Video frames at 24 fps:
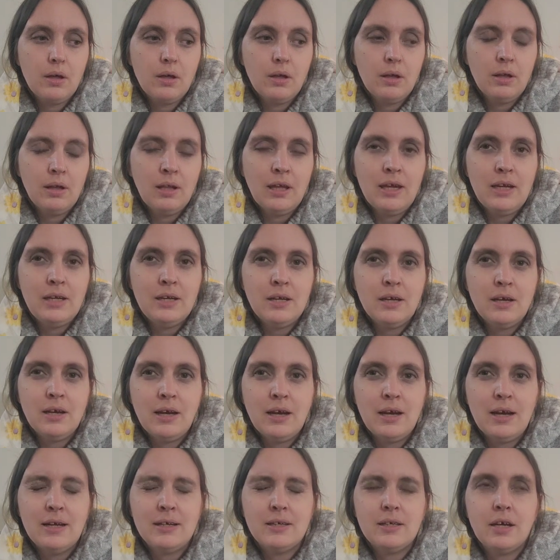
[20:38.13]
Elena
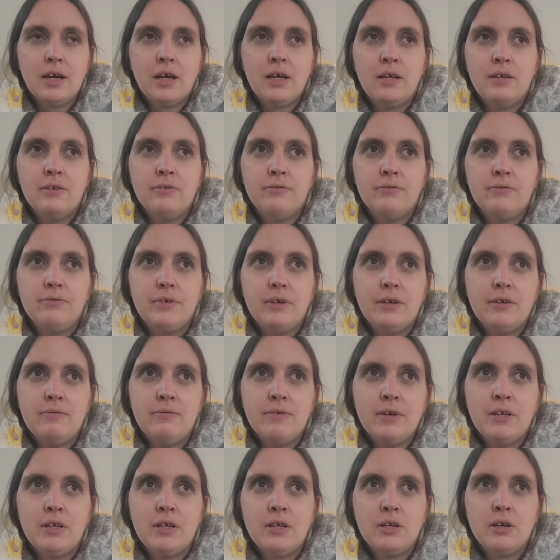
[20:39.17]
had kind of
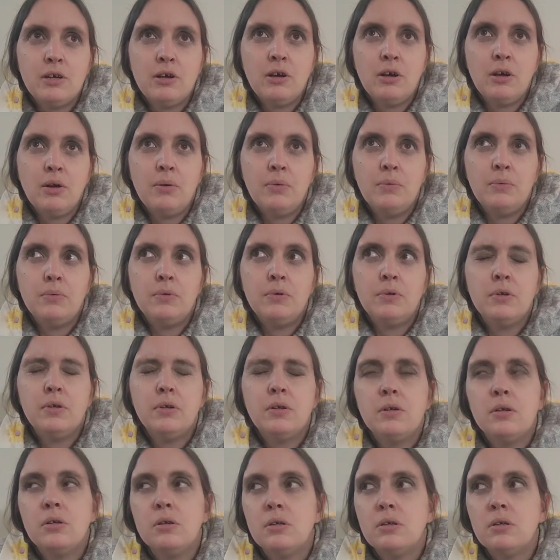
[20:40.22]
invented her own
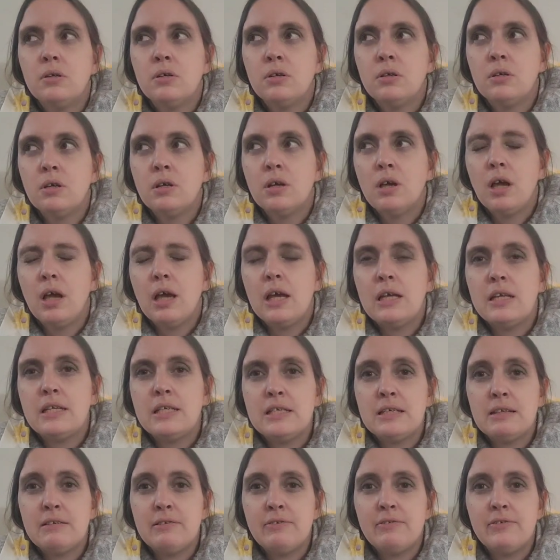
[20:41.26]

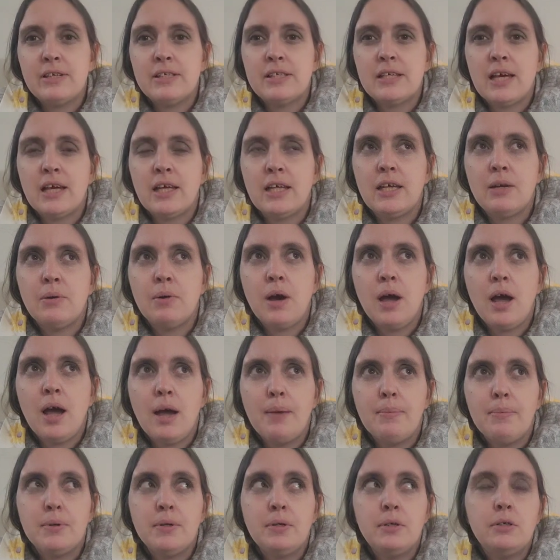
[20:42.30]
idea of exactly what
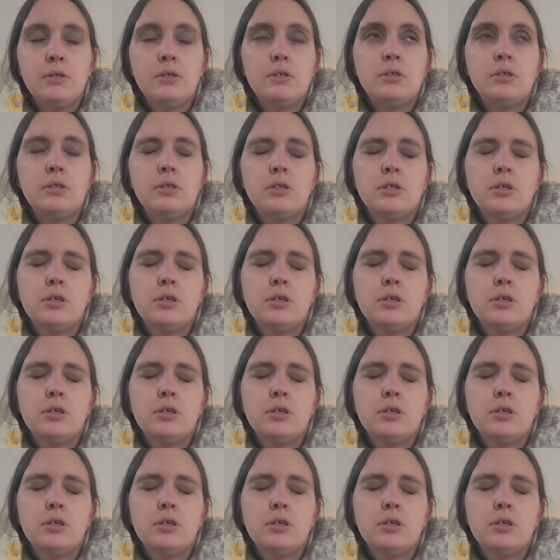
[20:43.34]
happened,